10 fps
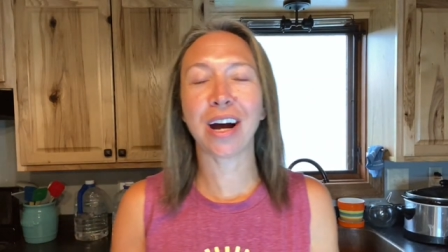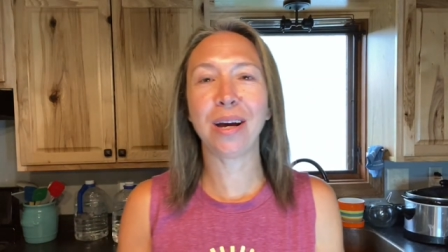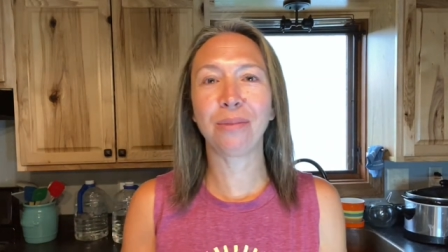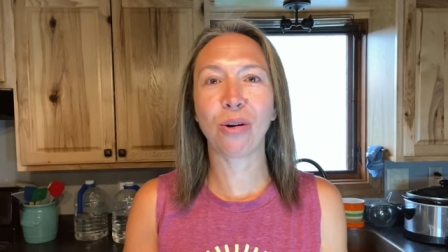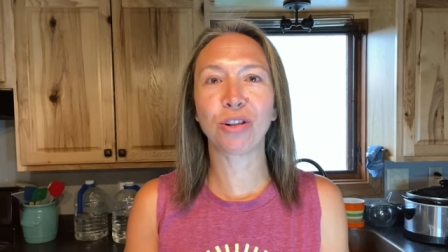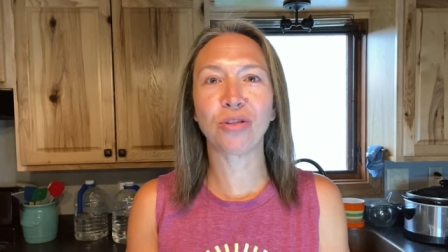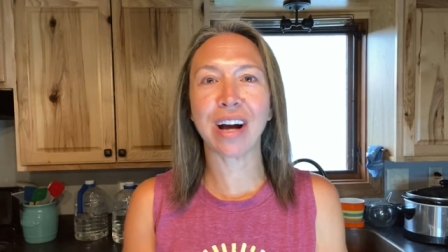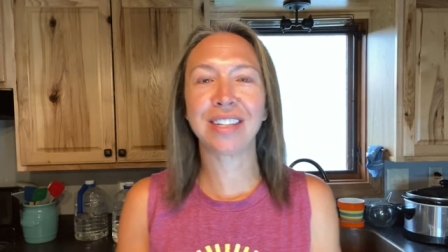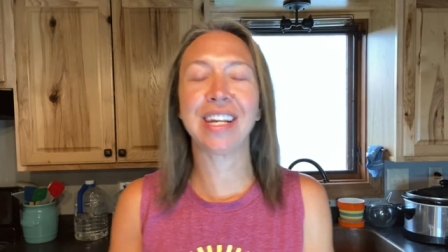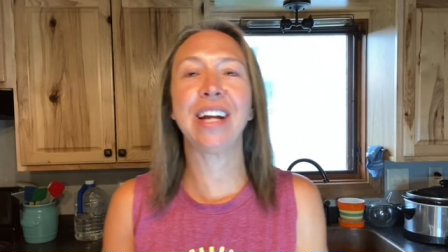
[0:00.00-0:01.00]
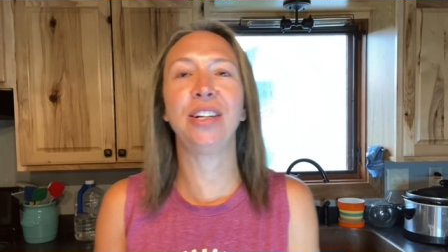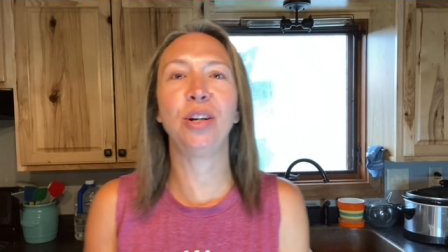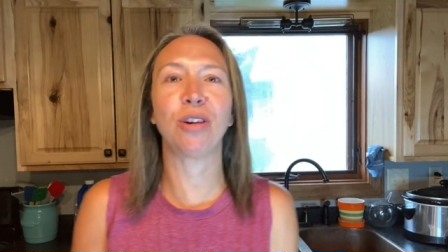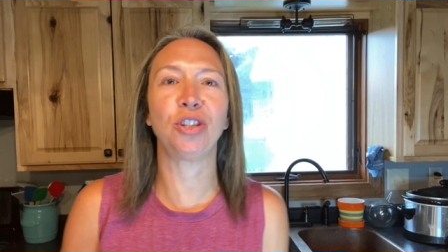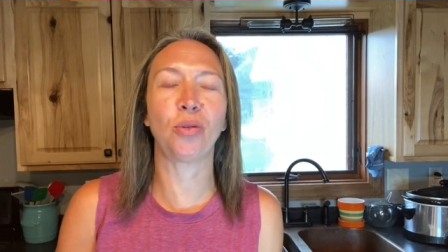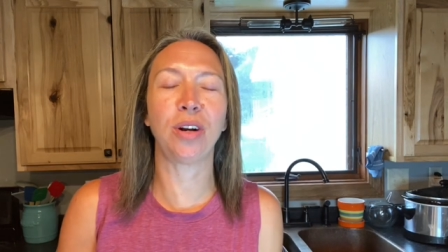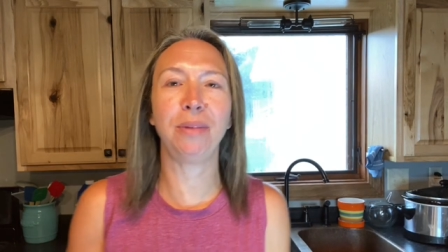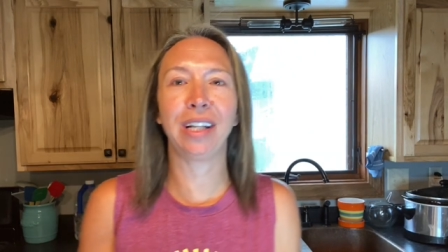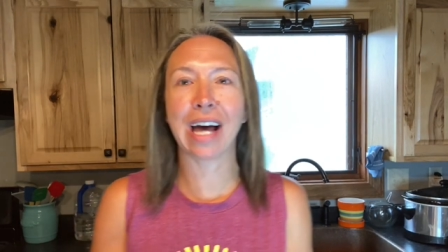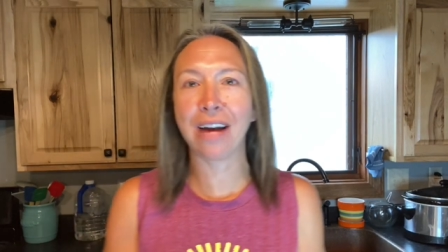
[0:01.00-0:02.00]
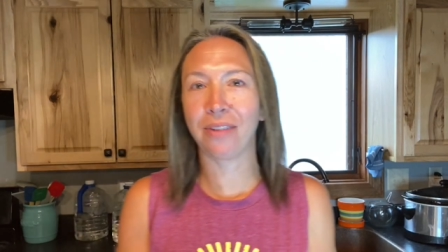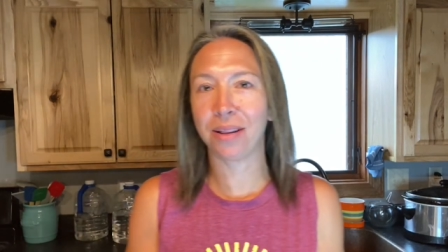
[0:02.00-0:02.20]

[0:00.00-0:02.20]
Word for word: I am Coach Roxanne and you are joining me live